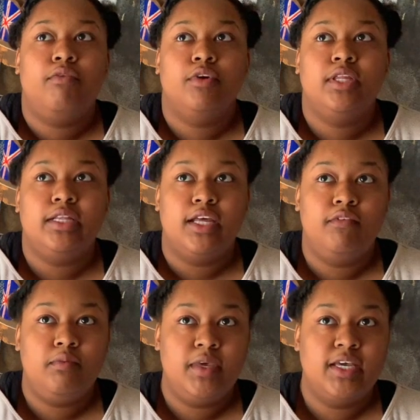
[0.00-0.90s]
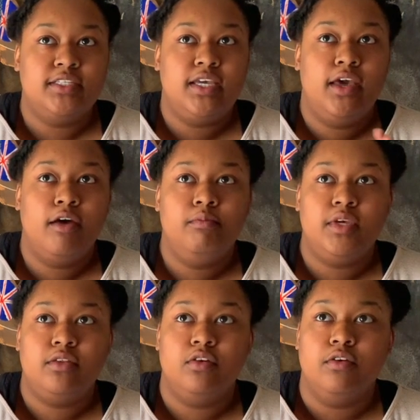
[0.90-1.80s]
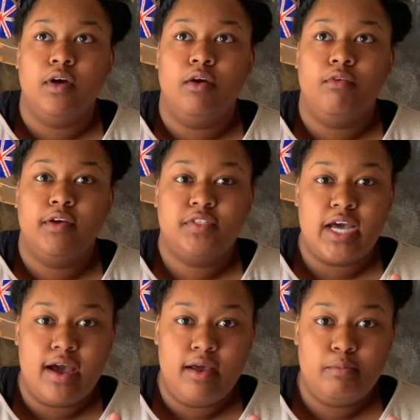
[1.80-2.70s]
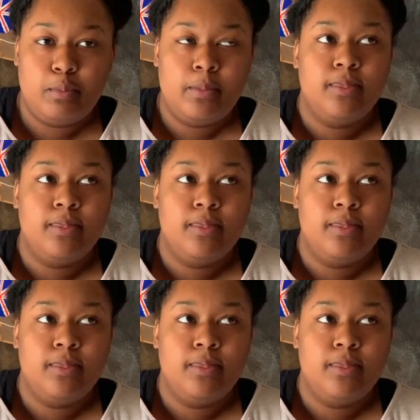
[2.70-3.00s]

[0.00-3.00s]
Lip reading: I really love it because it helped me through a rough time.